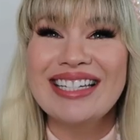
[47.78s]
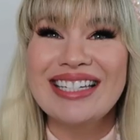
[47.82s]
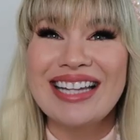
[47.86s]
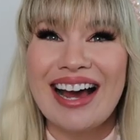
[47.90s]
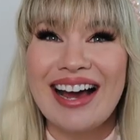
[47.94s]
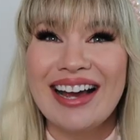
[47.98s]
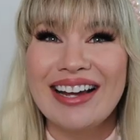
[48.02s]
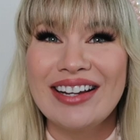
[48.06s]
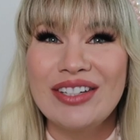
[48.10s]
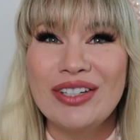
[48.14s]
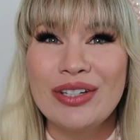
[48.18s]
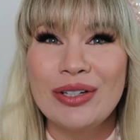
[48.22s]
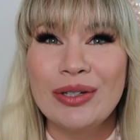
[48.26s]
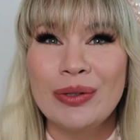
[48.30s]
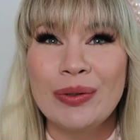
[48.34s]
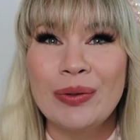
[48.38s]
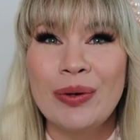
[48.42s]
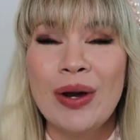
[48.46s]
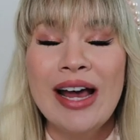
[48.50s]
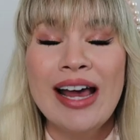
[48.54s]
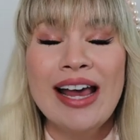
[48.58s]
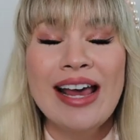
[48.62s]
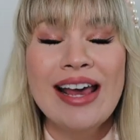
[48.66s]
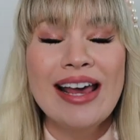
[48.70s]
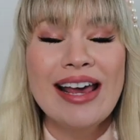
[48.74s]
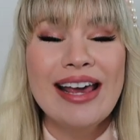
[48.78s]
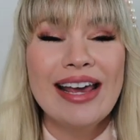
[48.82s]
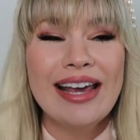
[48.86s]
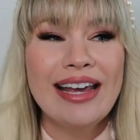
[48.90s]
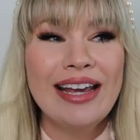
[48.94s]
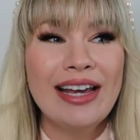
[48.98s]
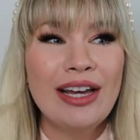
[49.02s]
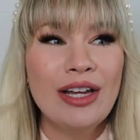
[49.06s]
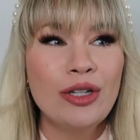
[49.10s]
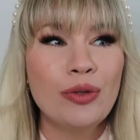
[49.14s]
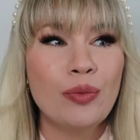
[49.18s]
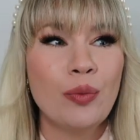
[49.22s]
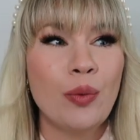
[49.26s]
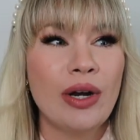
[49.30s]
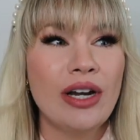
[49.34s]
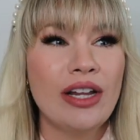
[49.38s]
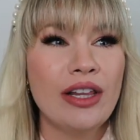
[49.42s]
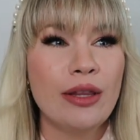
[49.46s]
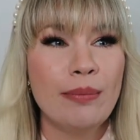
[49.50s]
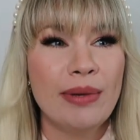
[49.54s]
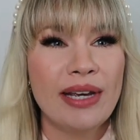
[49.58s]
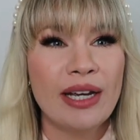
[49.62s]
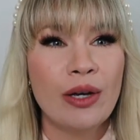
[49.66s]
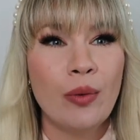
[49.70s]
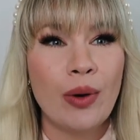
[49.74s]
as I do. And one
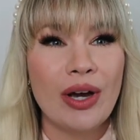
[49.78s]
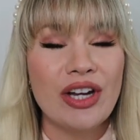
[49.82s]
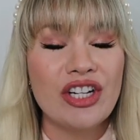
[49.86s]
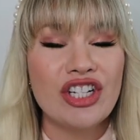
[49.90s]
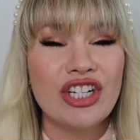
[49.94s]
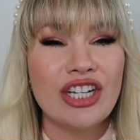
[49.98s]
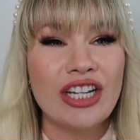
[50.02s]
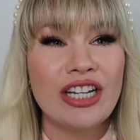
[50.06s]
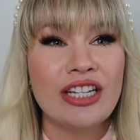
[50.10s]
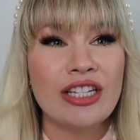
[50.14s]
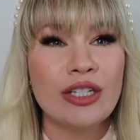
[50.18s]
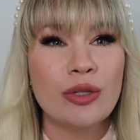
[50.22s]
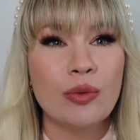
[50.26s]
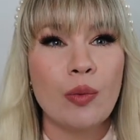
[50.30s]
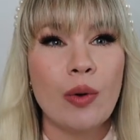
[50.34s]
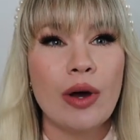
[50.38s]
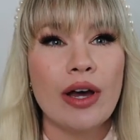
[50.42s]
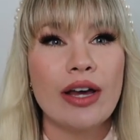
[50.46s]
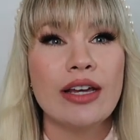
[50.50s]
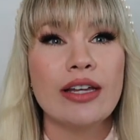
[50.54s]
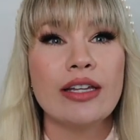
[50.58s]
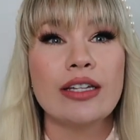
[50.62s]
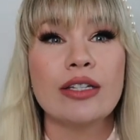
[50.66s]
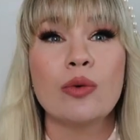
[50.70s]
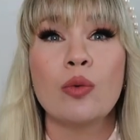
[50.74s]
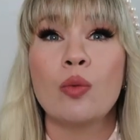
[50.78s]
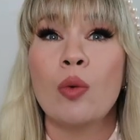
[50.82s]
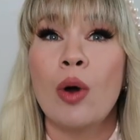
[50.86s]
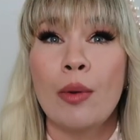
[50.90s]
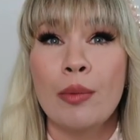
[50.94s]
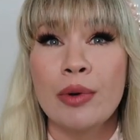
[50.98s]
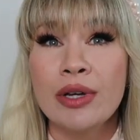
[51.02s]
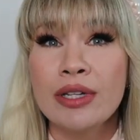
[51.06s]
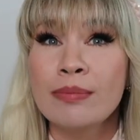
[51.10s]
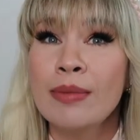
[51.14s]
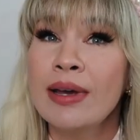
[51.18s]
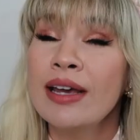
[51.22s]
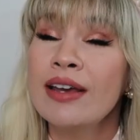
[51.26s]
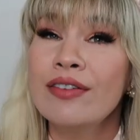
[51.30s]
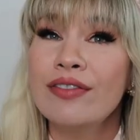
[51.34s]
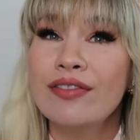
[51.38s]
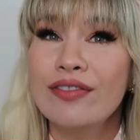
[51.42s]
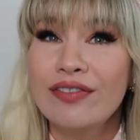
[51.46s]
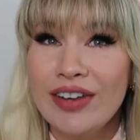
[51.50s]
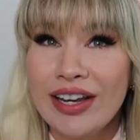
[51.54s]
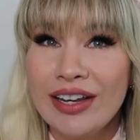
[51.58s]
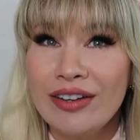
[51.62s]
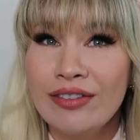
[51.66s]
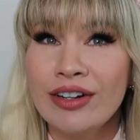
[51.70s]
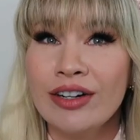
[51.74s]
of the big questions was what was my
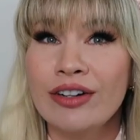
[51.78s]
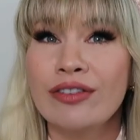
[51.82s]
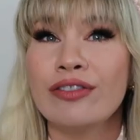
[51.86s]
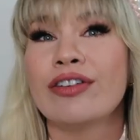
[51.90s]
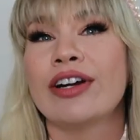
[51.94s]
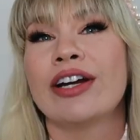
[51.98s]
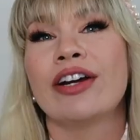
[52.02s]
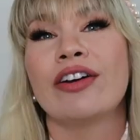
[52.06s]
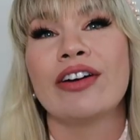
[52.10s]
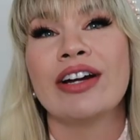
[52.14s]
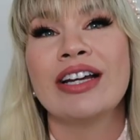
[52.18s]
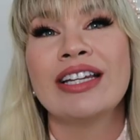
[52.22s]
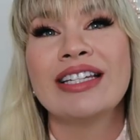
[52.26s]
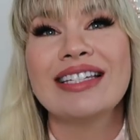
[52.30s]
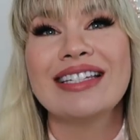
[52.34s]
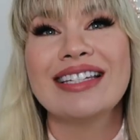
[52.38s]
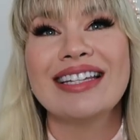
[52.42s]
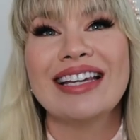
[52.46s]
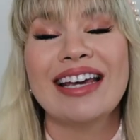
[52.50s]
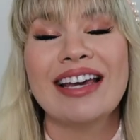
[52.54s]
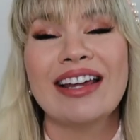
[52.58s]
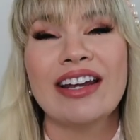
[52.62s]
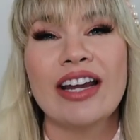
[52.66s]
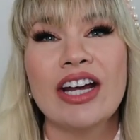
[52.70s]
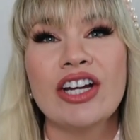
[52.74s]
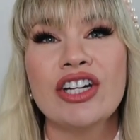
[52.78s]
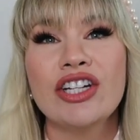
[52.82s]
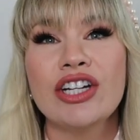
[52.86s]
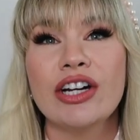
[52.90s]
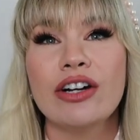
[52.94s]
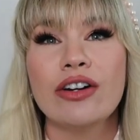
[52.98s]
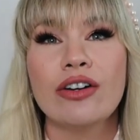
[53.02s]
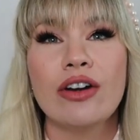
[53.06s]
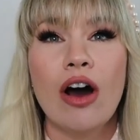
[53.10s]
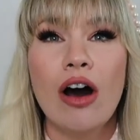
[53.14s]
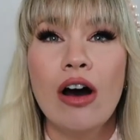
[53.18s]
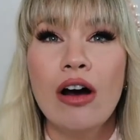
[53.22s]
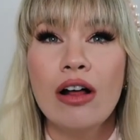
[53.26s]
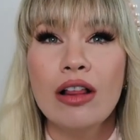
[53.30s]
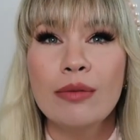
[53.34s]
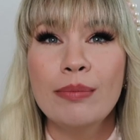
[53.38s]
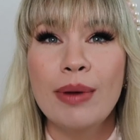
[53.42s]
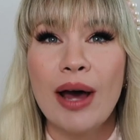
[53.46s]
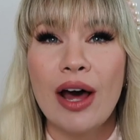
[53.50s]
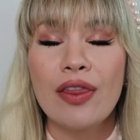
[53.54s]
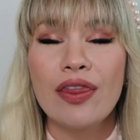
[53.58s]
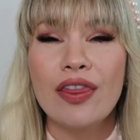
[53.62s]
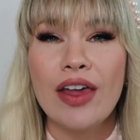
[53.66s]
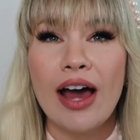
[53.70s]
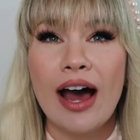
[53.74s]
favorite fragrance? And I shared all
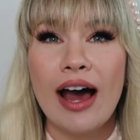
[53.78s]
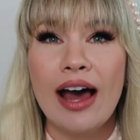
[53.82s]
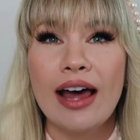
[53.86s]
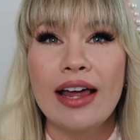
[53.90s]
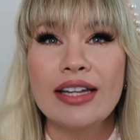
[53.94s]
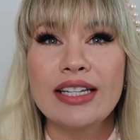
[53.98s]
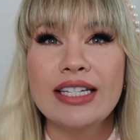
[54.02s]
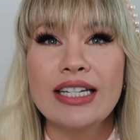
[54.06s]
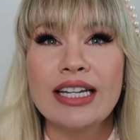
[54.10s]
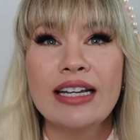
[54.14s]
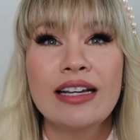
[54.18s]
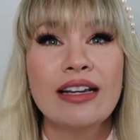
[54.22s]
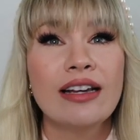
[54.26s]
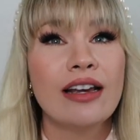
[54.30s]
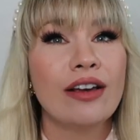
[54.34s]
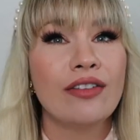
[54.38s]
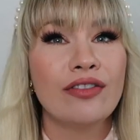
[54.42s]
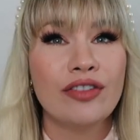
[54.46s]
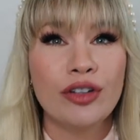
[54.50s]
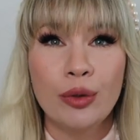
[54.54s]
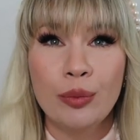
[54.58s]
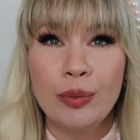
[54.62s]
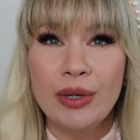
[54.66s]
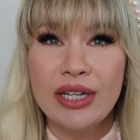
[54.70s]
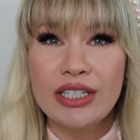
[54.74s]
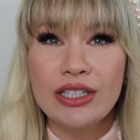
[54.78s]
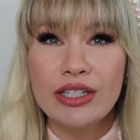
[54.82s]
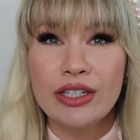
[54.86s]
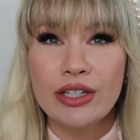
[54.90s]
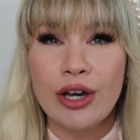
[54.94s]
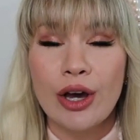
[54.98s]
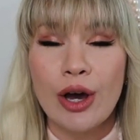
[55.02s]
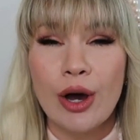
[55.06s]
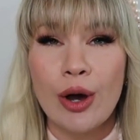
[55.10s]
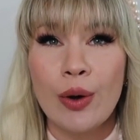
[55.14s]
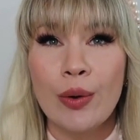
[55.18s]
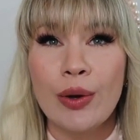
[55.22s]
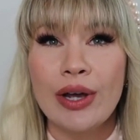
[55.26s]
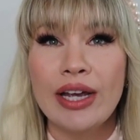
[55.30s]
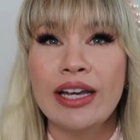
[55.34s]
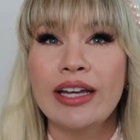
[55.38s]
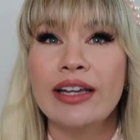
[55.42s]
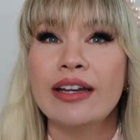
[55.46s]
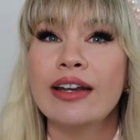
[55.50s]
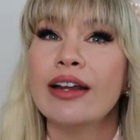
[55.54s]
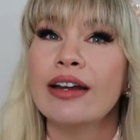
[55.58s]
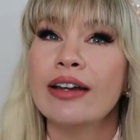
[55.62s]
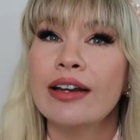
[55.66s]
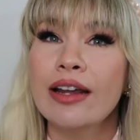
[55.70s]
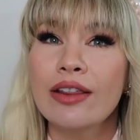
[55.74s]
about that a few weeks ago
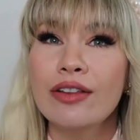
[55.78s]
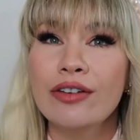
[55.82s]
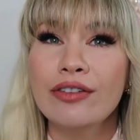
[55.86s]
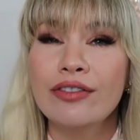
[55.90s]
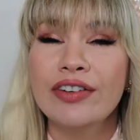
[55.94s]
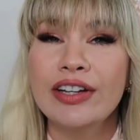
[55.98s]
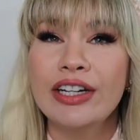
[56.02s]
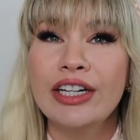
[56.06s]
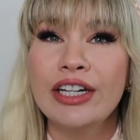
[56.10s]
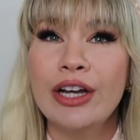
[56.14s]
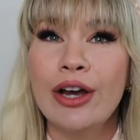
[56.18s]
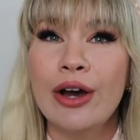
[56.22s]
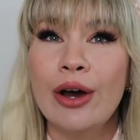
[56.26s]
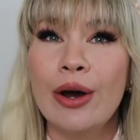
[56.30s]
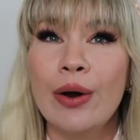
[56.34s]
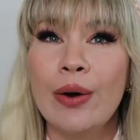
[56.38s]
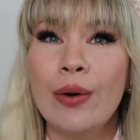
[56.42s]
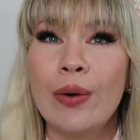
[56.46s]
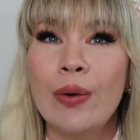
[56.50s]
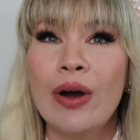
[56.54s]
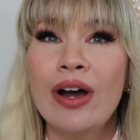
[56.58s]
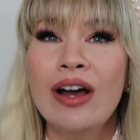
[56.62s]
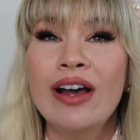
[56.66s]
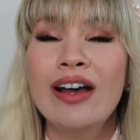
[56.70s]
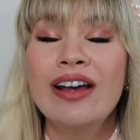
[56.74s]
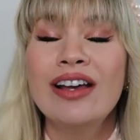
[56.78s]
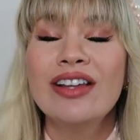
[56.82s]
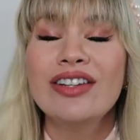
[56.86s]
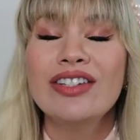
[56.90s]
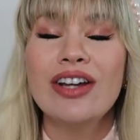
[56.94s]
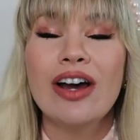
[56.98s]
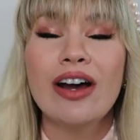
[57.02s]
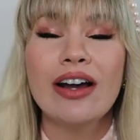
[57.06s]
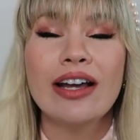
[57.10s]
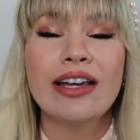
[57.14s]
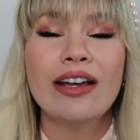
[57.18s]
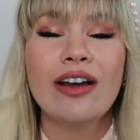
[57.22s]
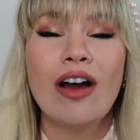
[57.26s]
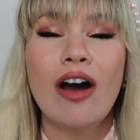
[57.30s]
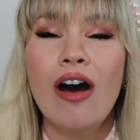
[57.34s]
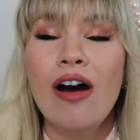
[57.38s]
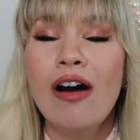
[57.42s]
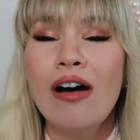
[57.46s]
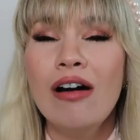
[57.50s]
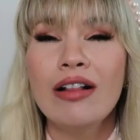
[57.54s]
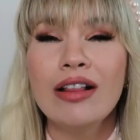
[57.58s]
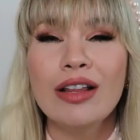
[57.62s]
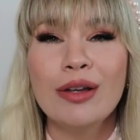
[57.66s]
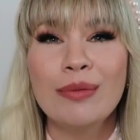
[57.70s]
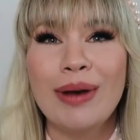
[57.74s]
in another video talking
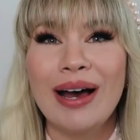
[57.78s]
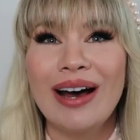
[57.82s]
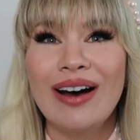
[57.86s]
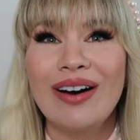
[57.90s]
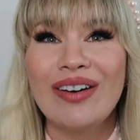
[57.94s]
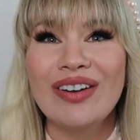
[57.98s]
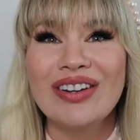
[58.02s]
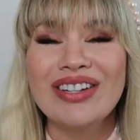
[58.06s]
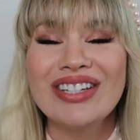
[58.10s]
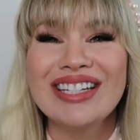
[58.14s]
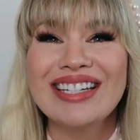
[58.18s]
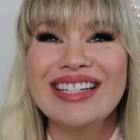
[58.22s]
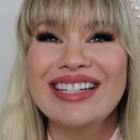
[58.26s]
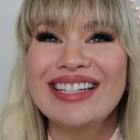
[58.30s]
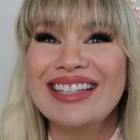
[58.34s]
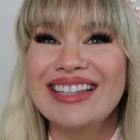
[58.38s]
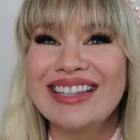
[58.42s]
all about